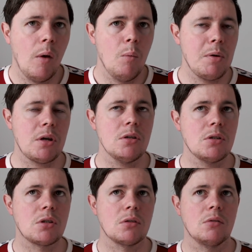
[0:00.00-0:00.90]

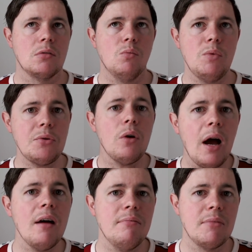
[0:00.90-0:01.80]
Because we don't
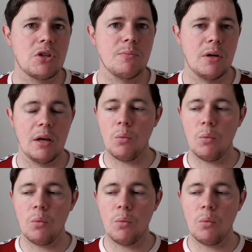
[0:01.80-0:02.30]
have much money.